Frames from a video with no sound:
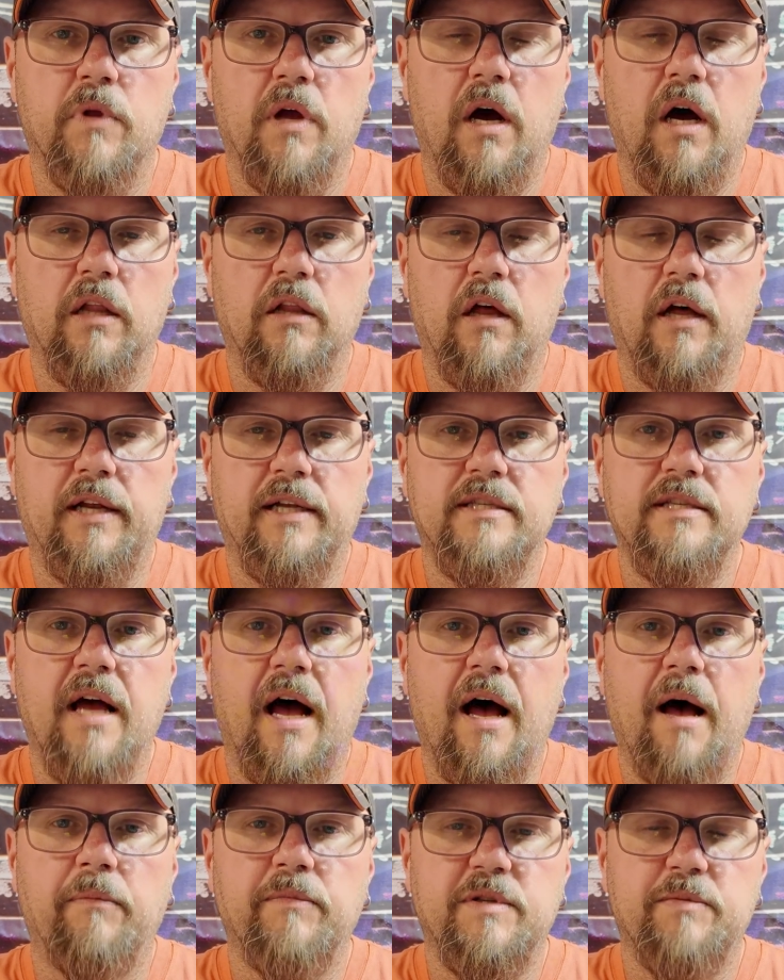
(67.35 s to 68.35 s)
A lot of
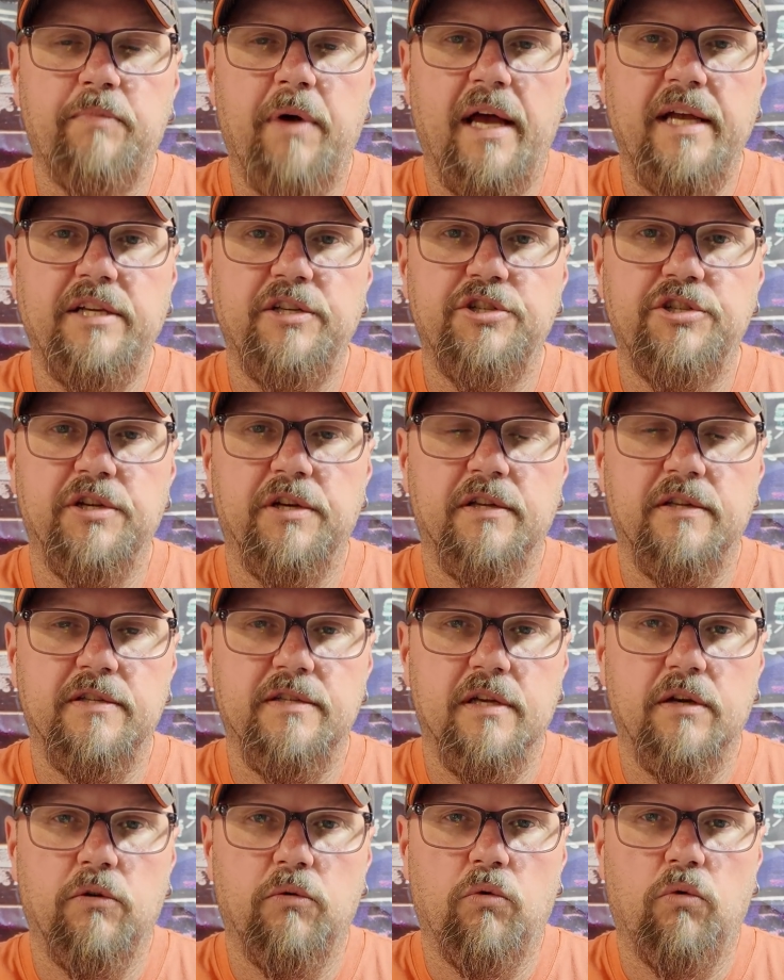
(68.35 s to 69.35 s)
times patients,
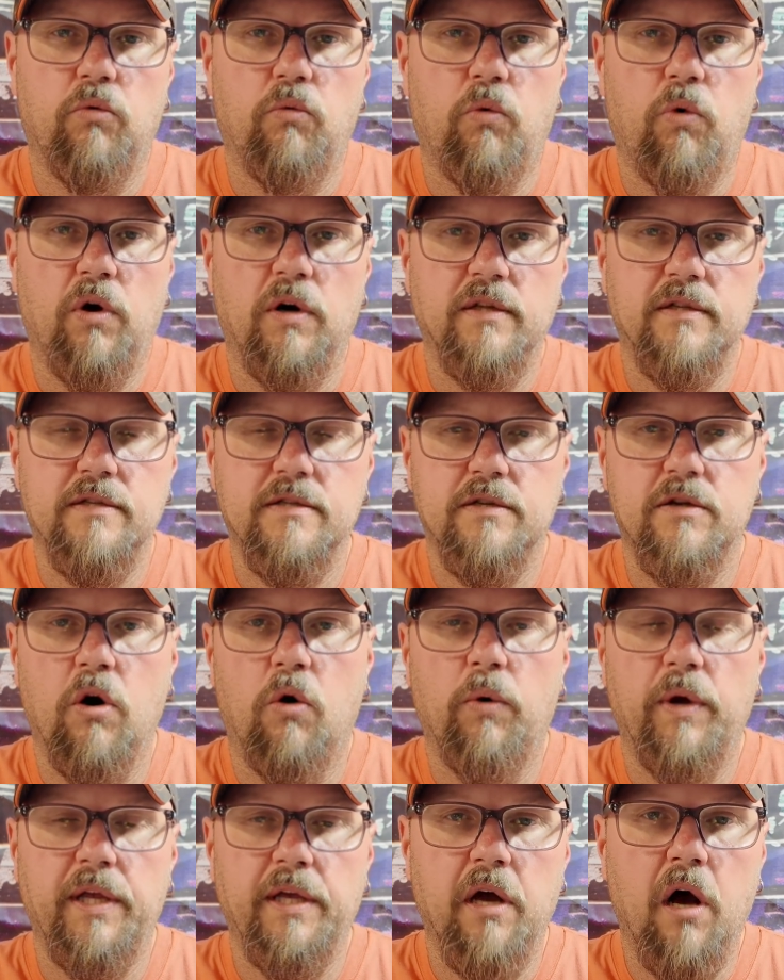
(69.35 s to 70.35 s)
once
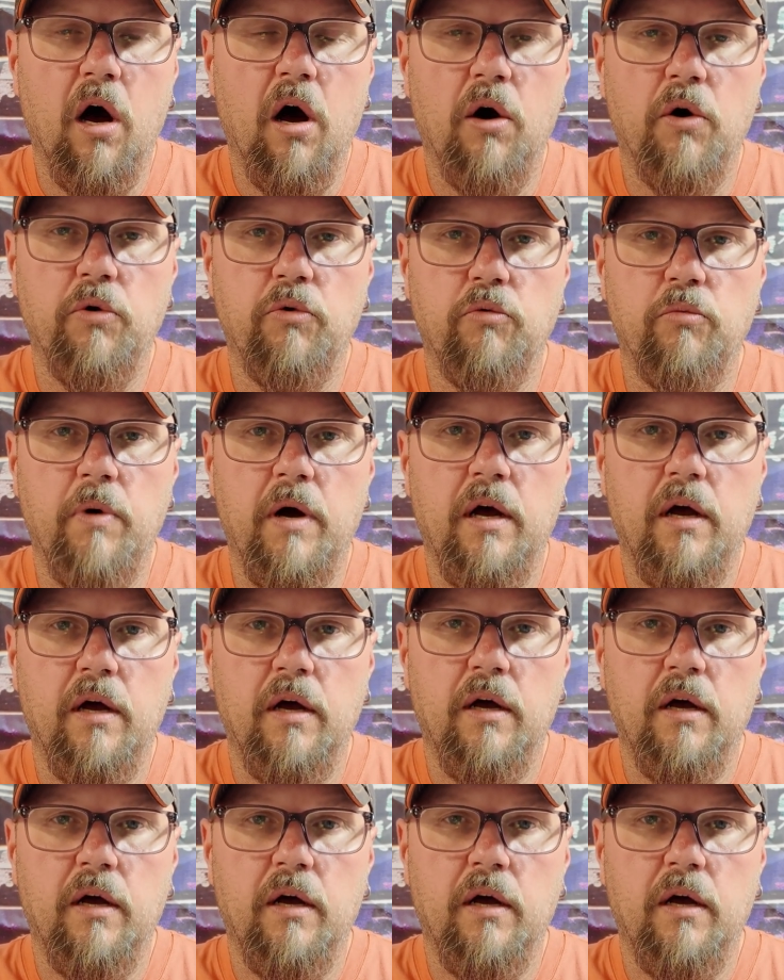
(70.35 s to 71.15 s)
going home,